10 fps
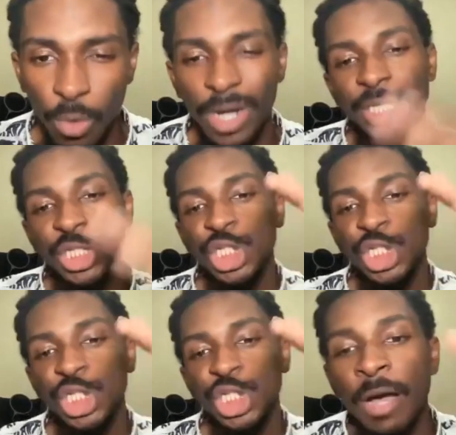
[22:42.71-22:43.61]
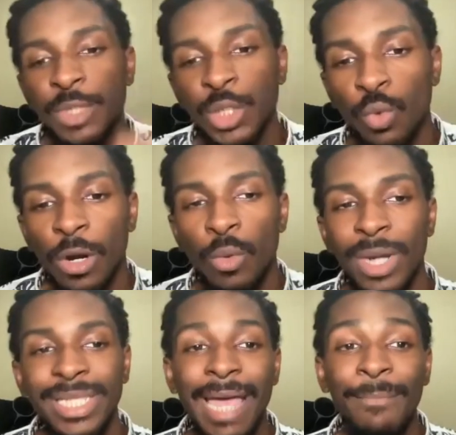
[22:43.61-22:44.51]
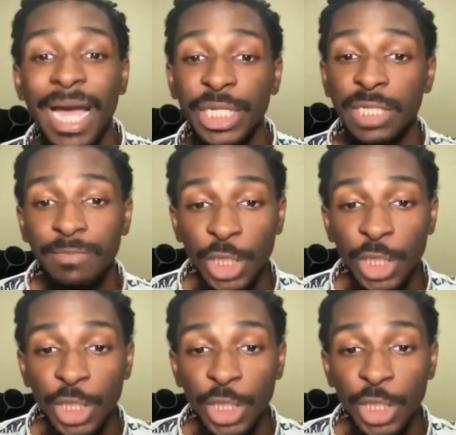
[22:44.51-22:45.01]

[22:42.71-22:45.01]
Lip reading: We're going to shuffle it up to where one day might just